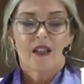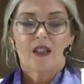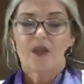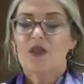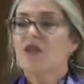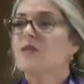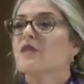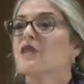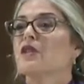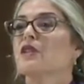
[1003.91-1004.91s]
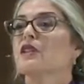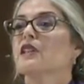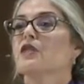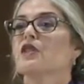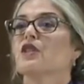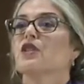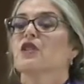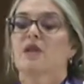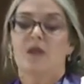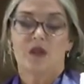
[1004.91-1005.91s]
So in terms of the early
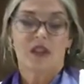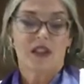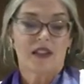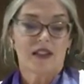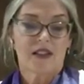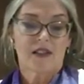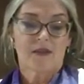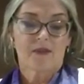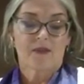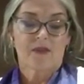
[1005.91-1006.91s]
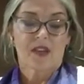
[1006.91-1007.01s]
Christian communities,